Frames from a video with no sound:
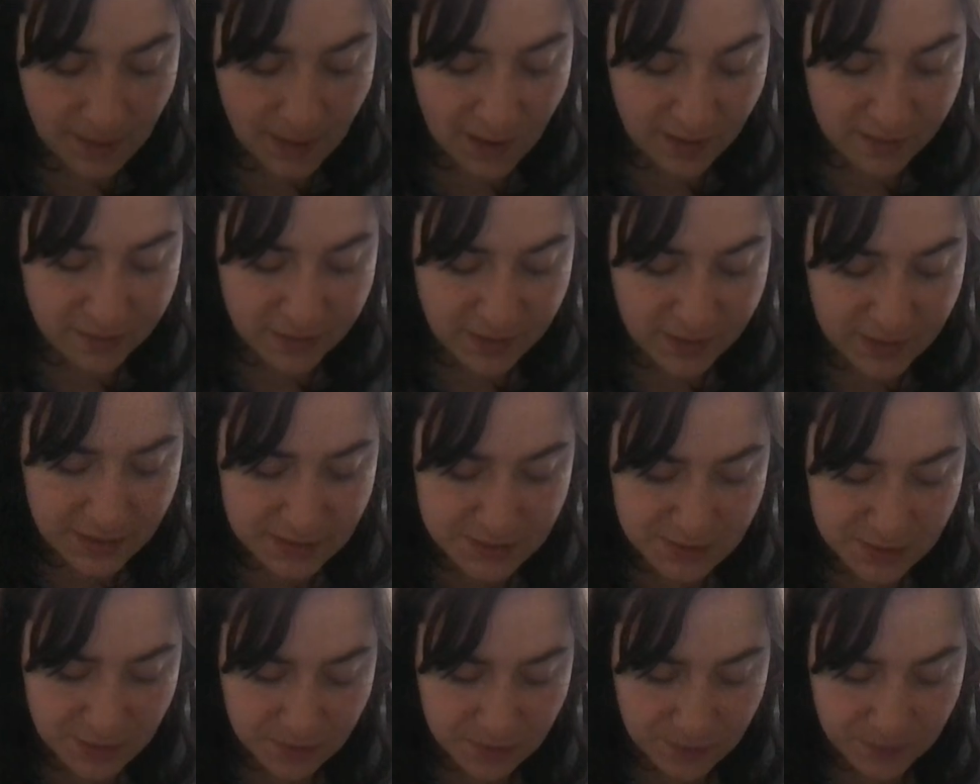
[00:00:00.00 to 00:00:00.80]
I
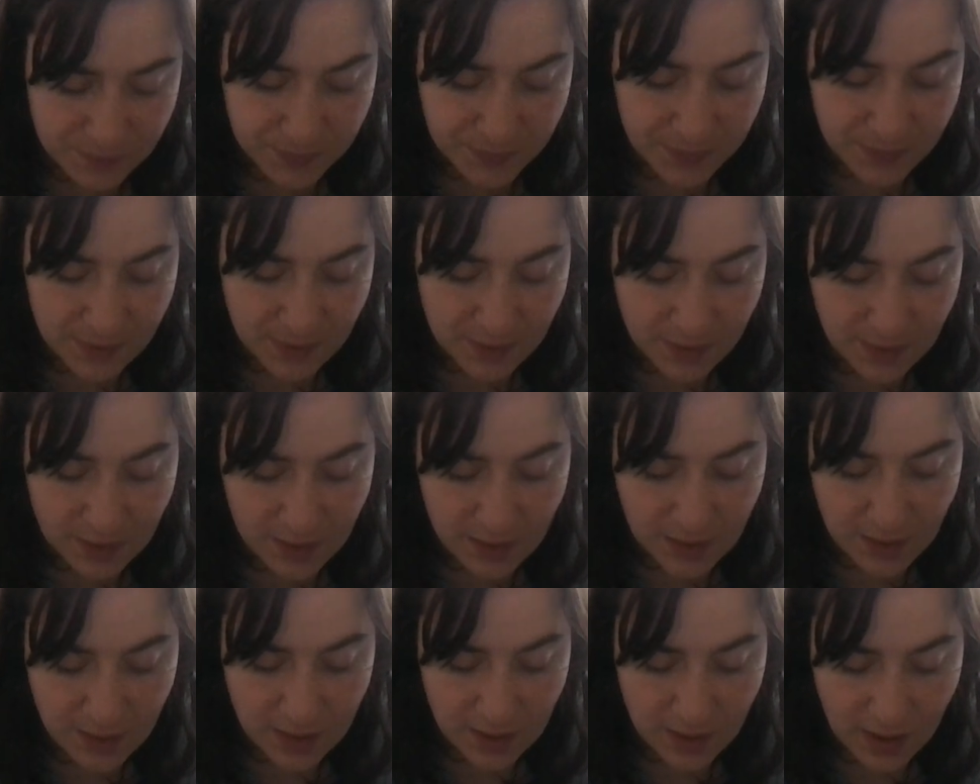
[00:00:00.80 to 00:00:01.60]
think so.
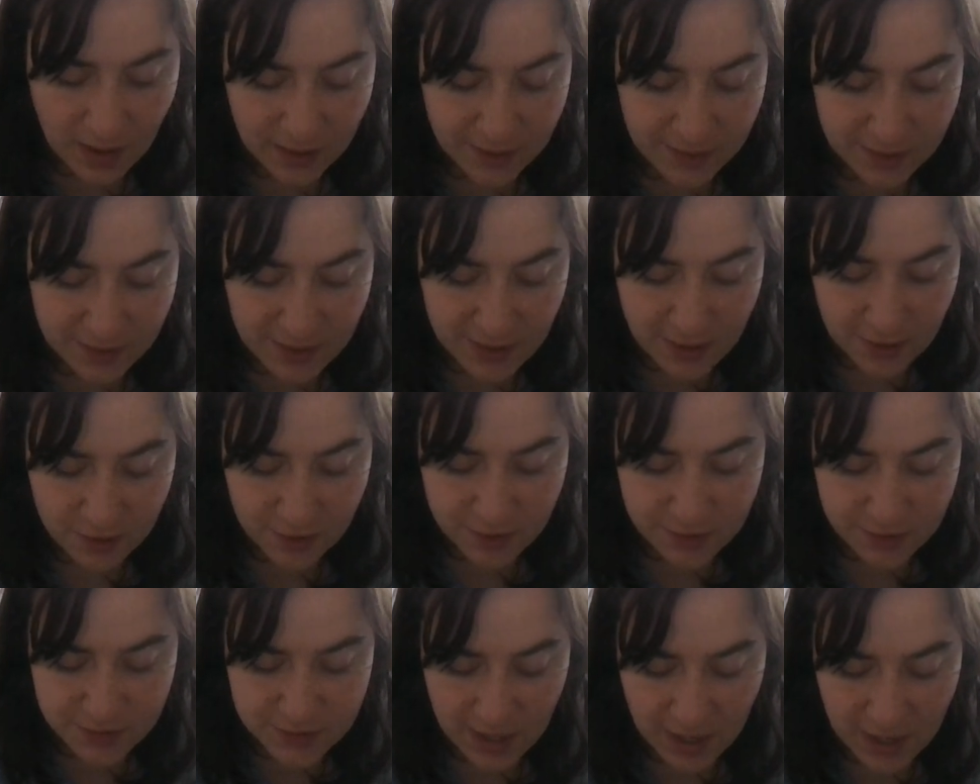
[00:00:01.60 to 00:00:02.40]
I could
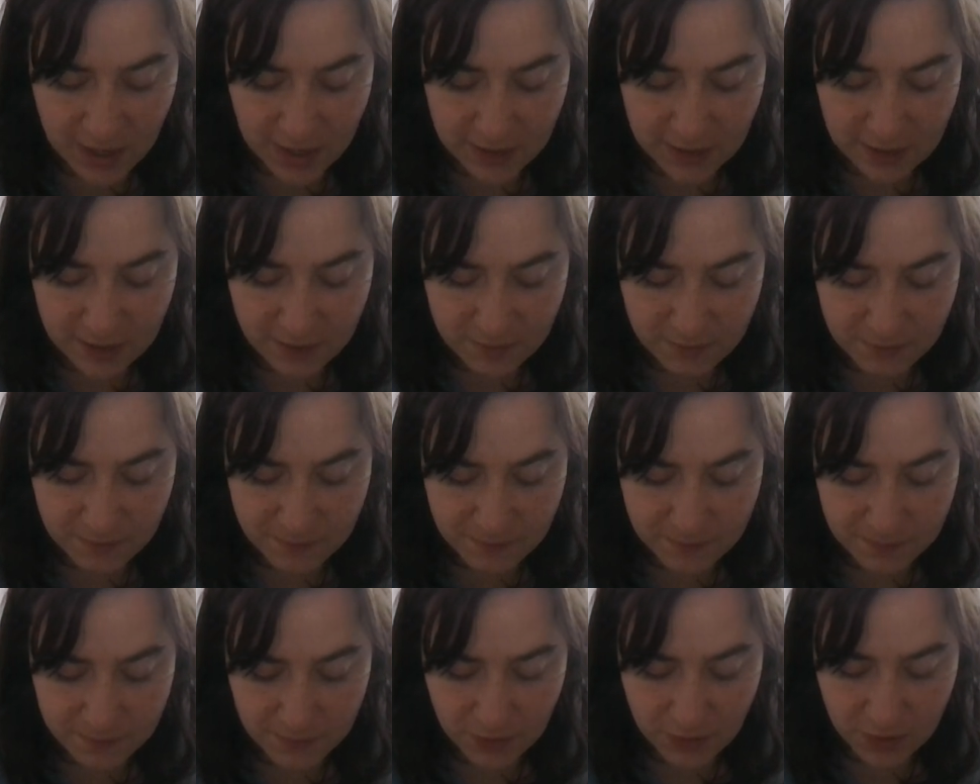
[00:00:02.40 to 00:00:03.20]
hear her sigh.
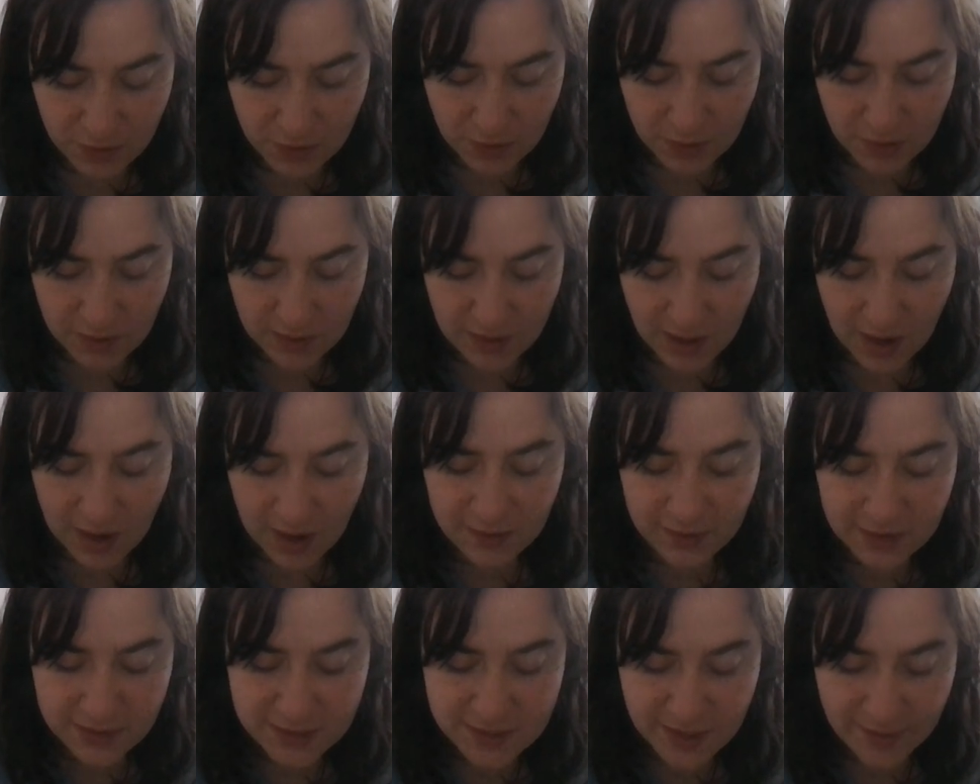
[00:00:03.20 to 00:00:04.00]
Good.
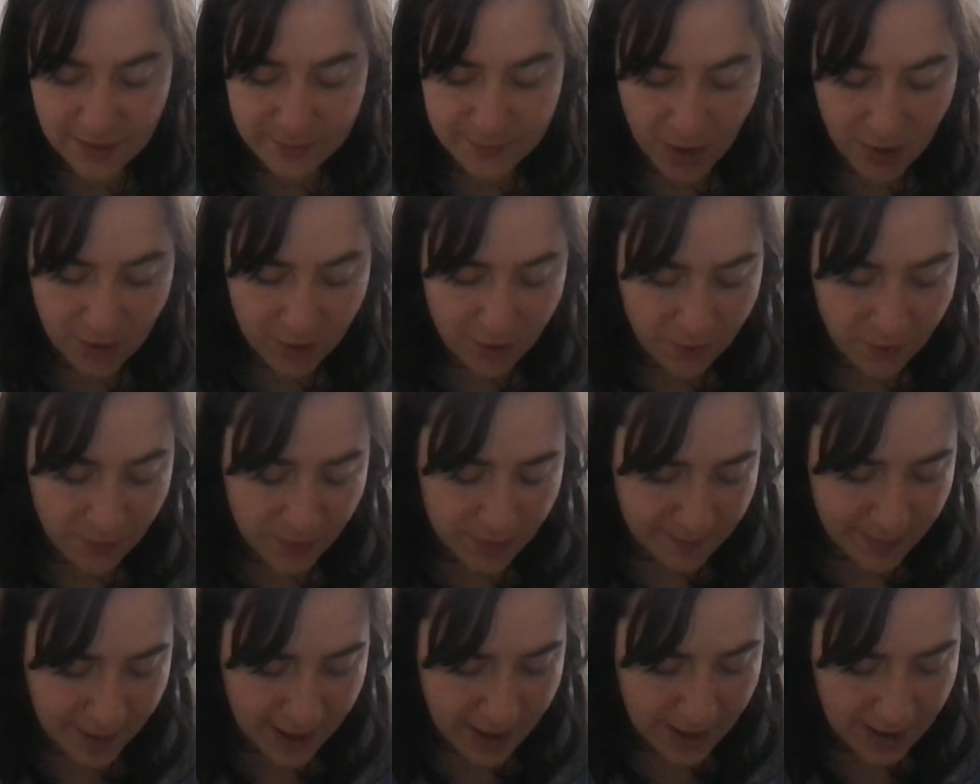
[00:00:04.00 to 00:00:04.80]
At least I'm not
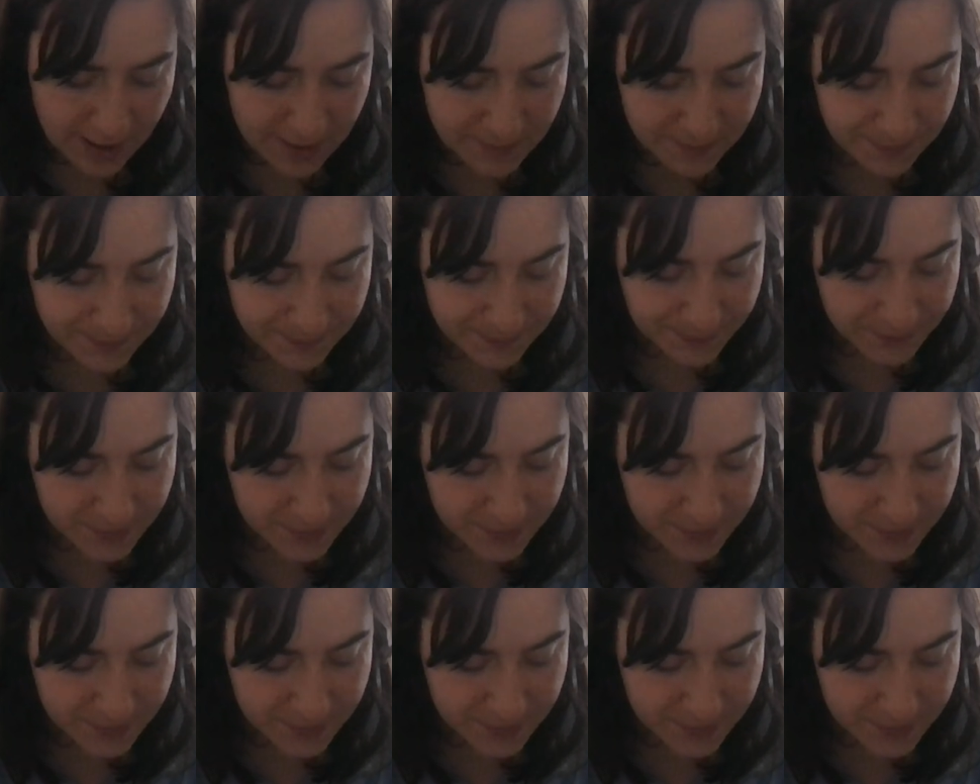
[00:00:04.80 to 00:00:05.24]
going mad.